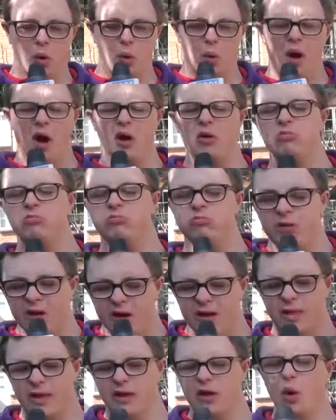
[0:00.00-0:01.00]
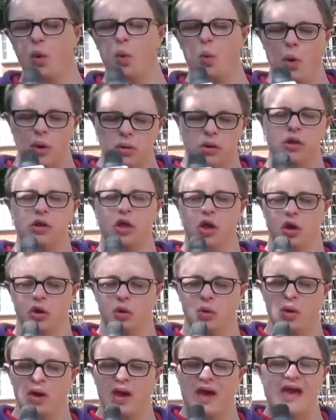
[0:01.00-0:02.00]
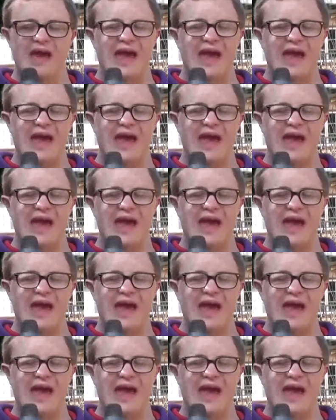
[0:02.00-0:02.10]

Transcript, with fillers: What I really want to do